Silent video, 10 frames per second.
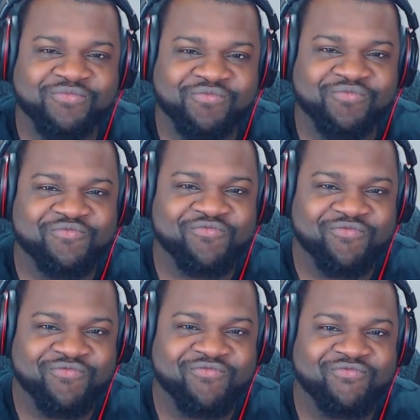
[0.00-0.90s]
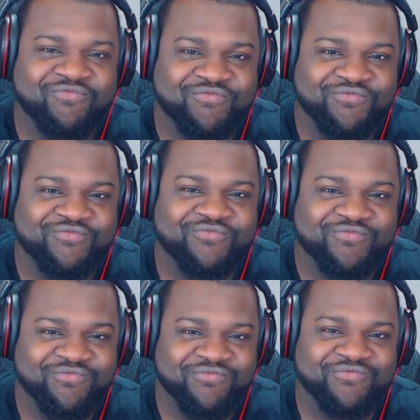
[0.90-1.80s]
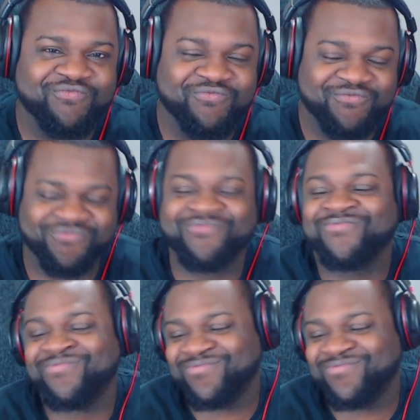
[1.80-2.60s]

[no speech]